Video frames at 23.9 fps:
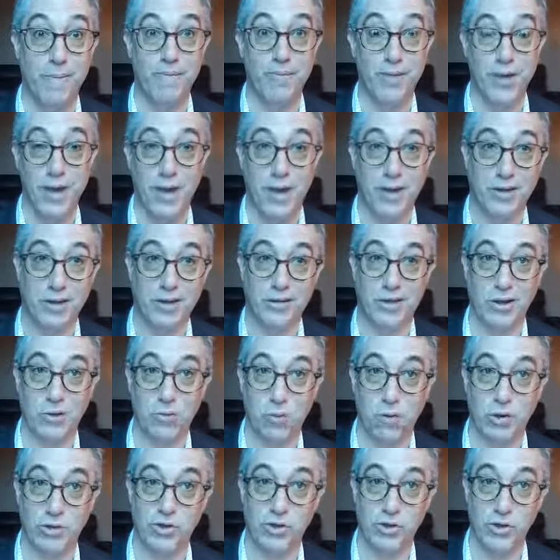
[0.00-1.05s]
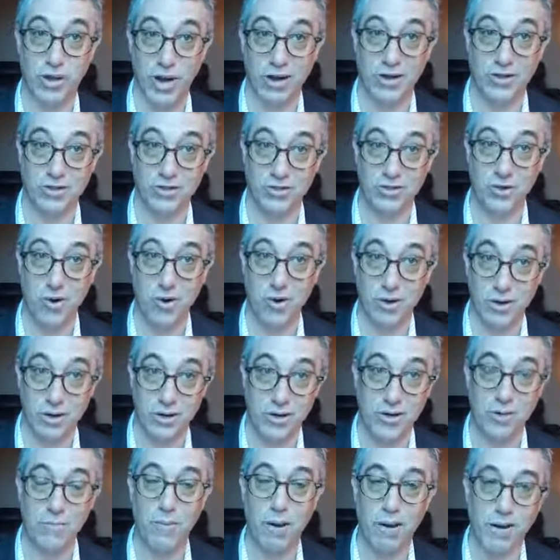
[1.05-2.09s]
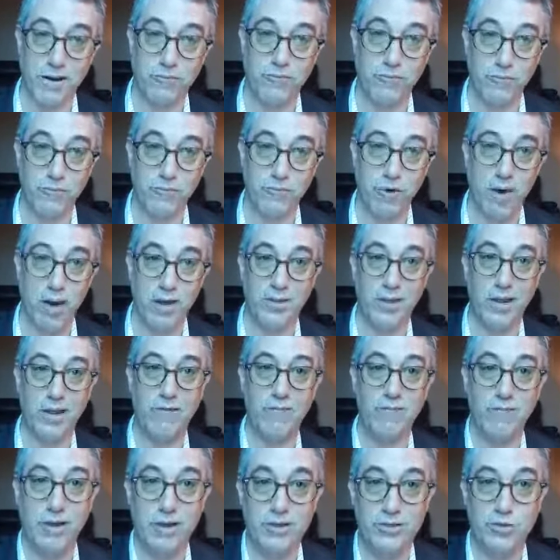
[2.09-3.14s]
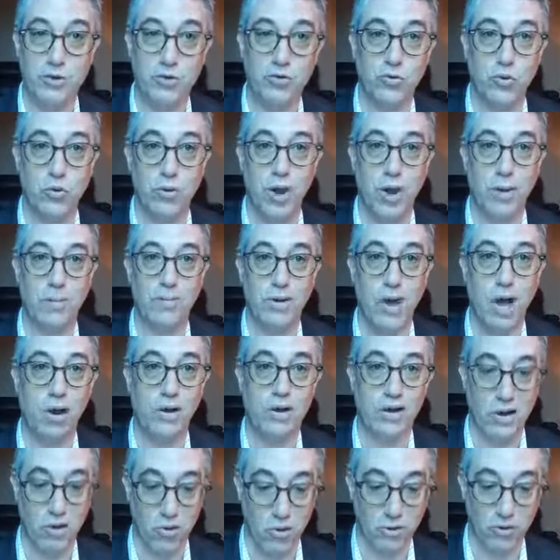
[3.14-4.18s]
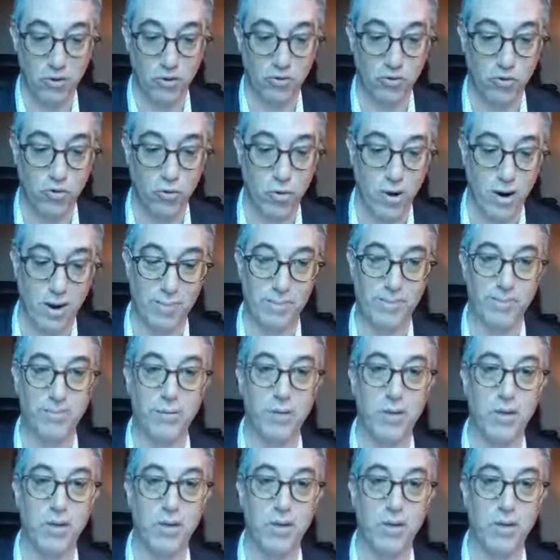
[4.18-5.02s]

And I think once you get it started, you might even find that investors will come knocking on your door.